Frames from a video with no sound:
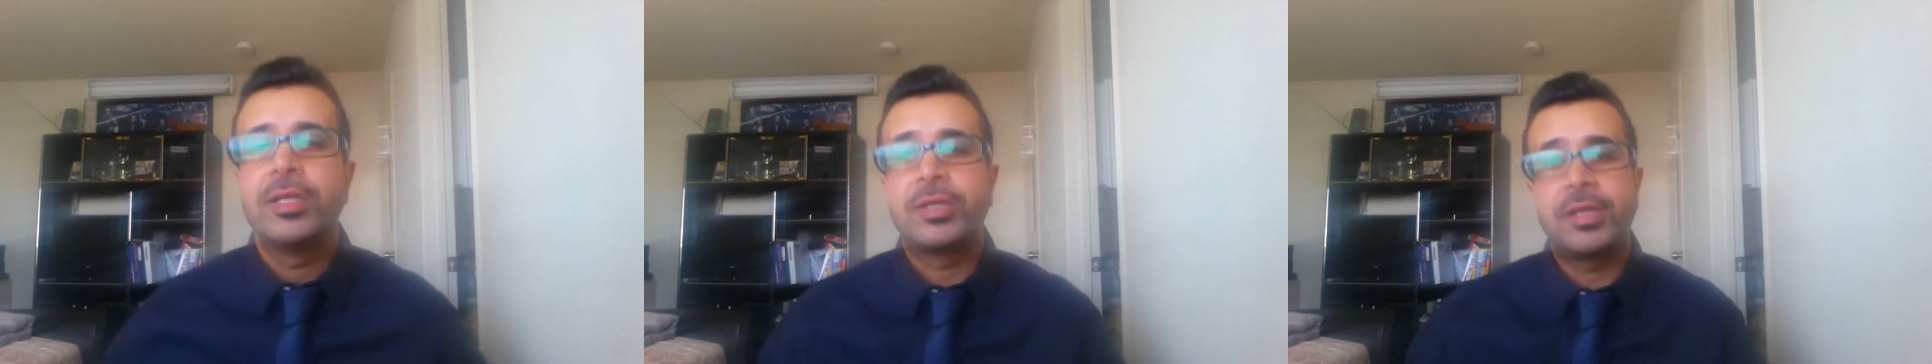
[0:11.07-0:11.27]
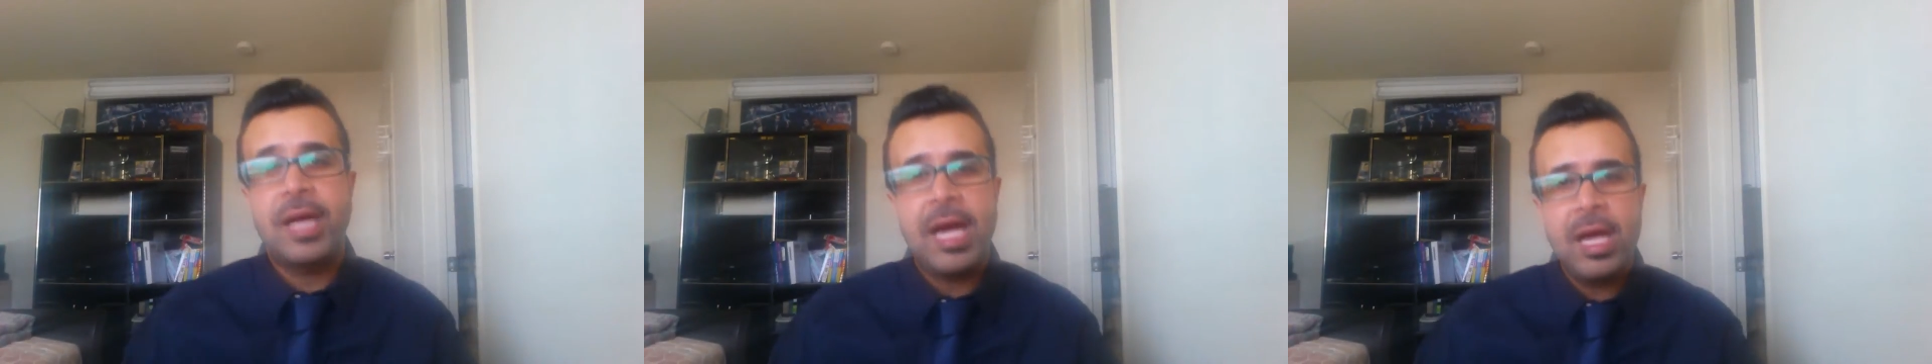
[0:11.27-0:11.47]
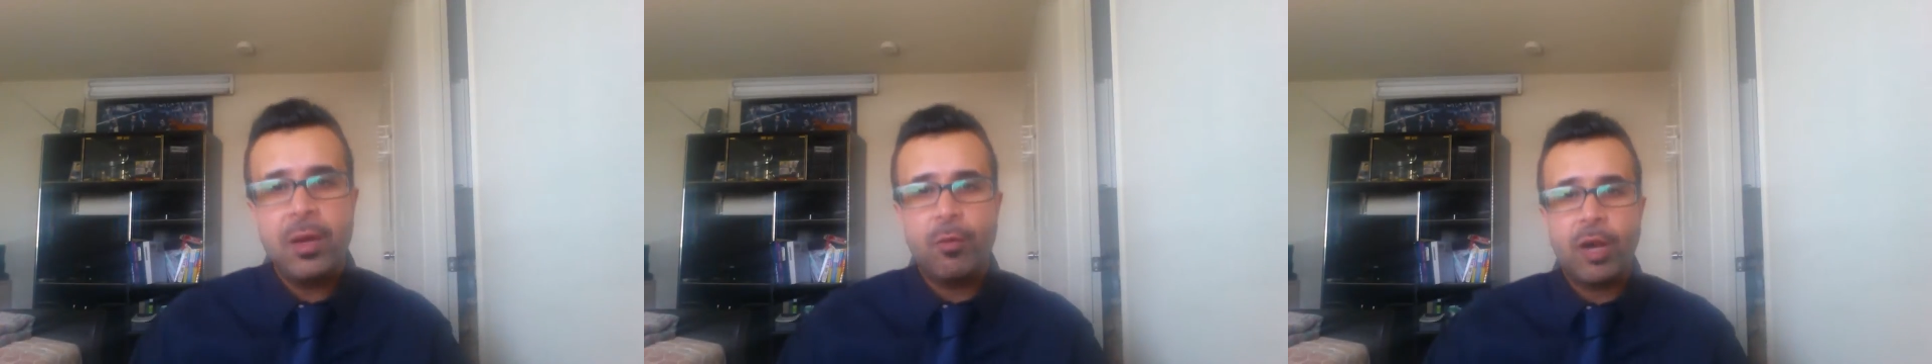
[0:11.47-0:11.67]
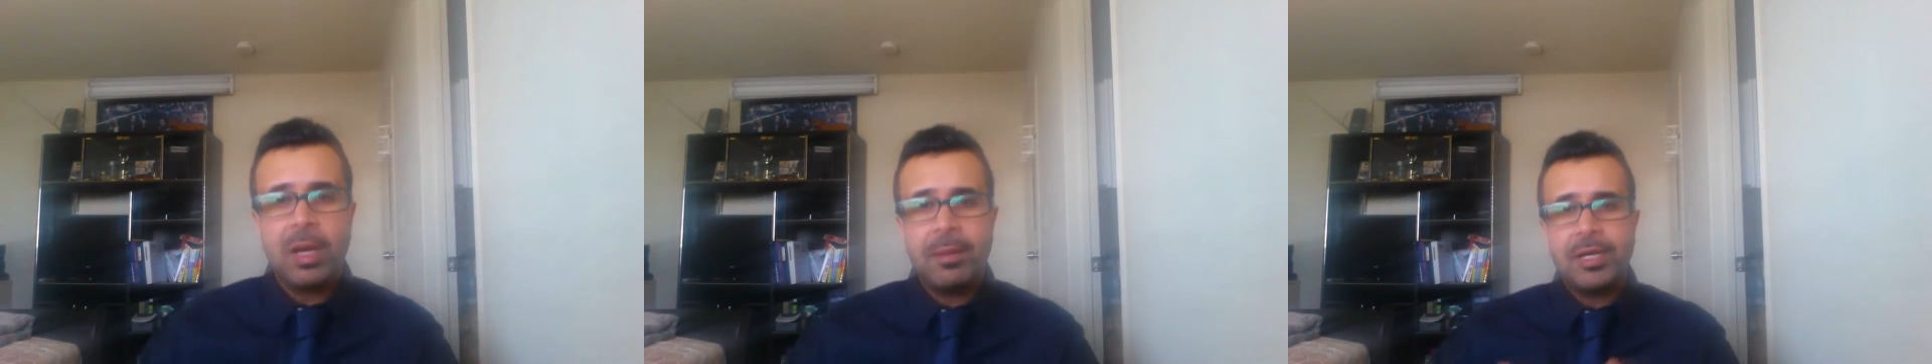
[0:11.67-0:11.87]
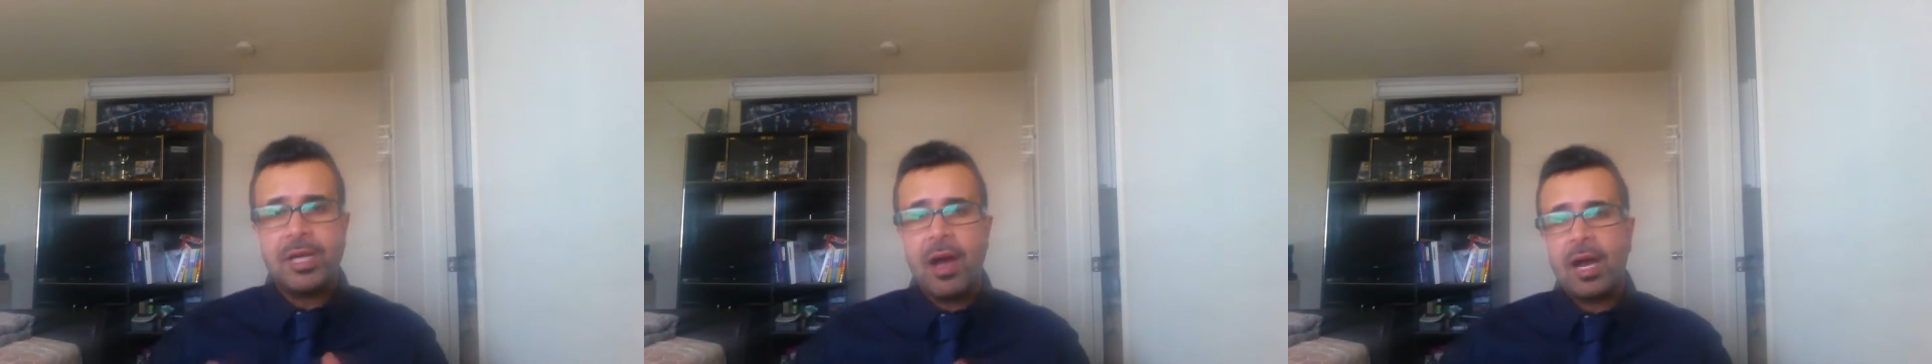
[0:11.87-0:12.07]
Today, we're
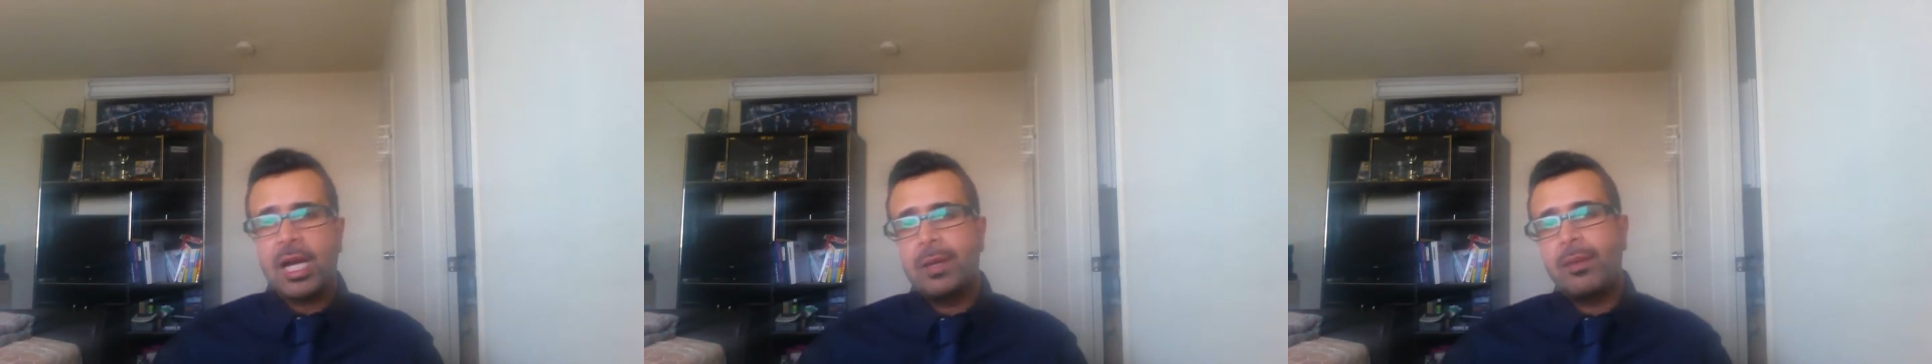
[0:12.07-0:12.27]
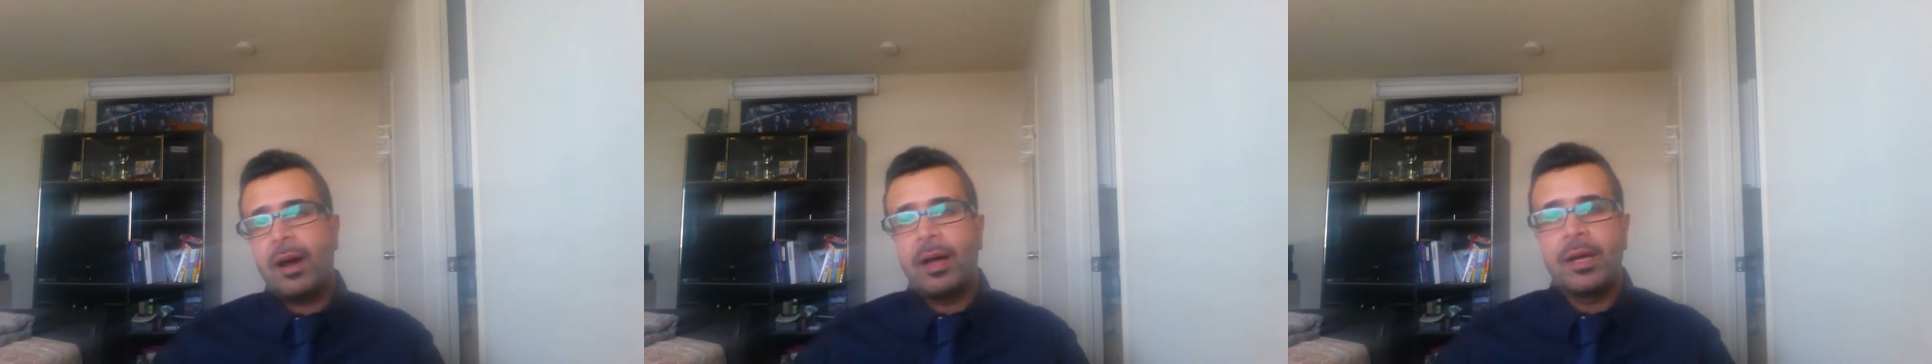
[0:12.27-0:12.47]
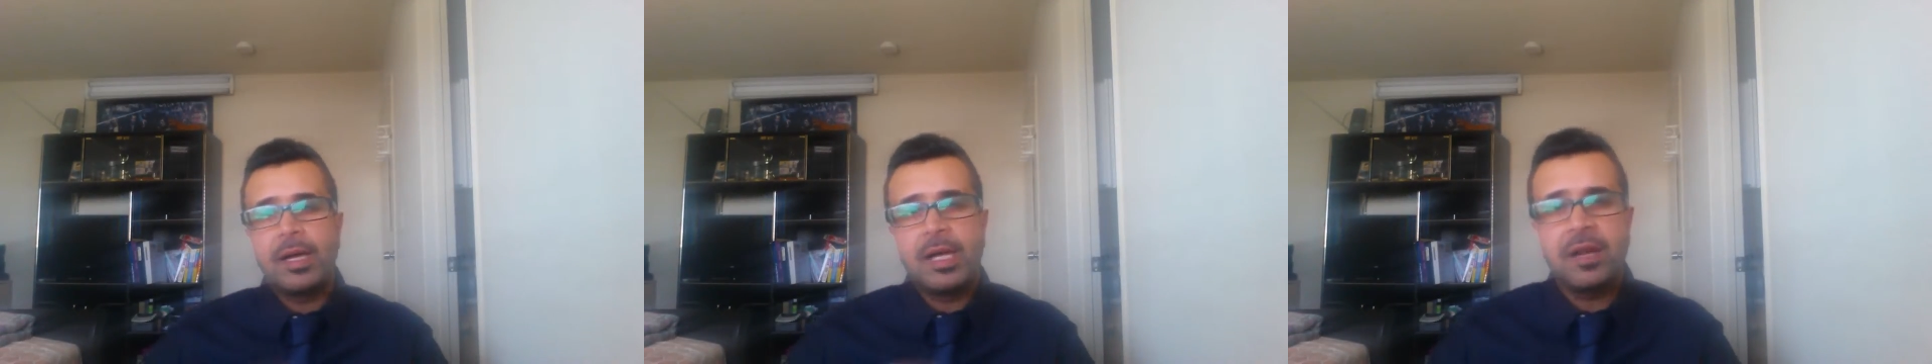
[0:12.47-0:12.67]
going to be talking about